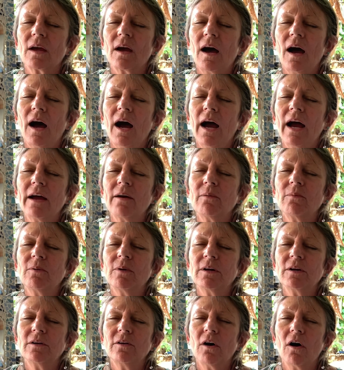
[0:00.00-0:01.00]
I
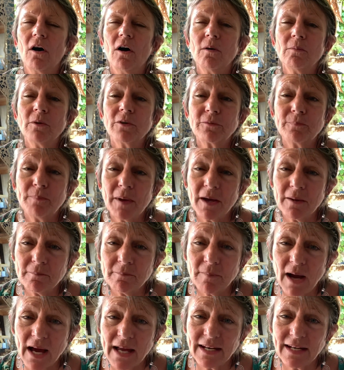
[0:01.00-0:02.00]
would almost bet
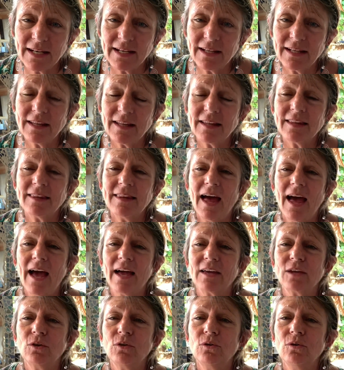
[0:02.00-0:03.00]
money
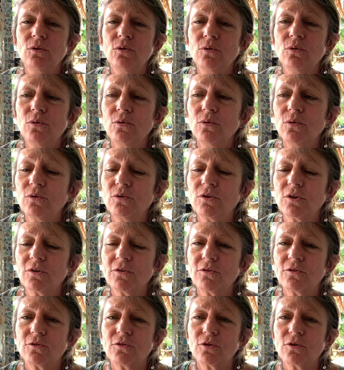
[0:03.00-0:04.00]
that you
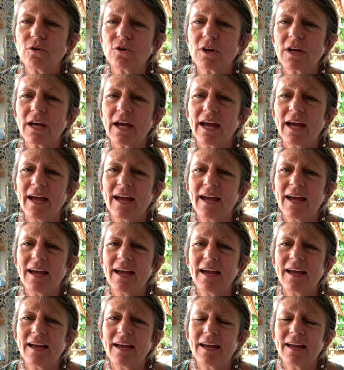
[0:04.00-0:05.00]
just took
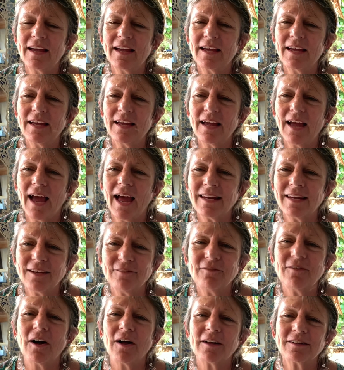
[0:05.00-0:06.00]
an
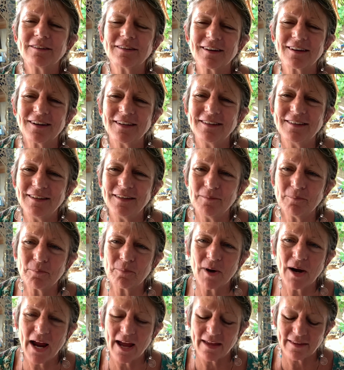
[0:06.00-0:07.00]
involuntary deep
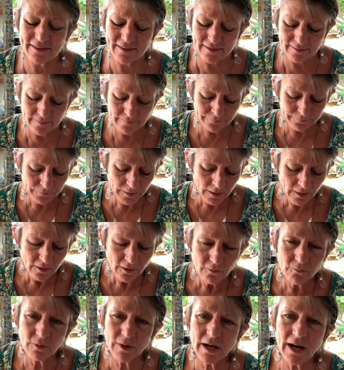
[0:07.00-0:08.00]
breath.
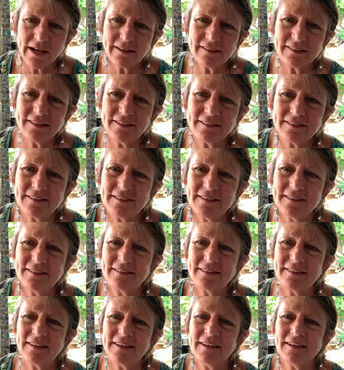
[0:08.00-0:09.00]
When I teach this
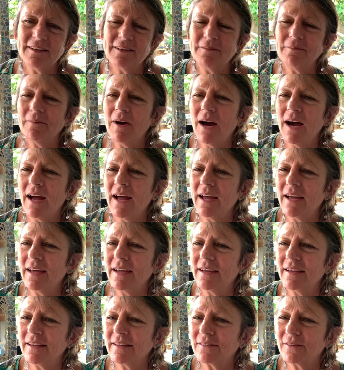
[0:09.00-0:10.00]
to
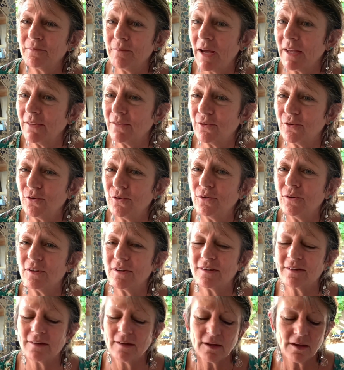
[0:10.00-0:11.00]
my students,